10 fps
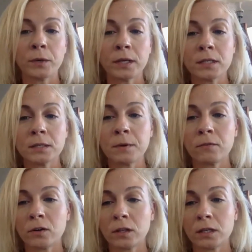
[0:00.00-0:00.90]
we need to be
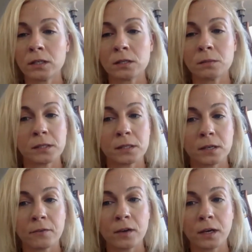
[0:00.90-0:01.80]
really
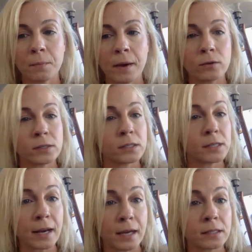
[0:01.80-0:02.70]
specific about
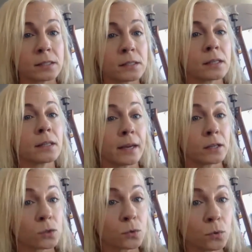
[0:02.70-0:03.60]
settings like
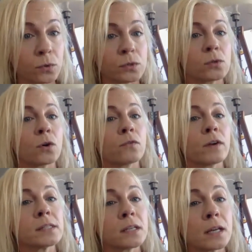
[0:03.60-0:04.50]
schools or
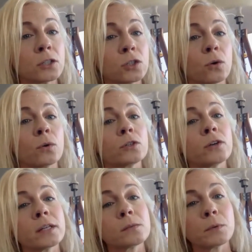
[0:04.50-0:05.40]
residential or
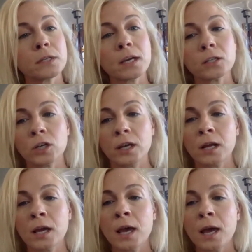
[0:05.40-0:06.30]

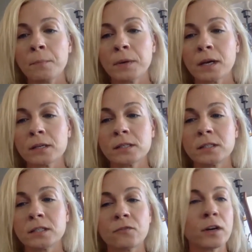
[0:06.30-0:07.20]
transportation, because
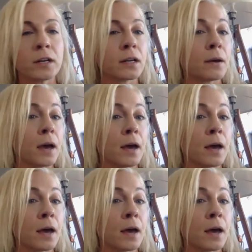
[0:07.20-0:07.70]
different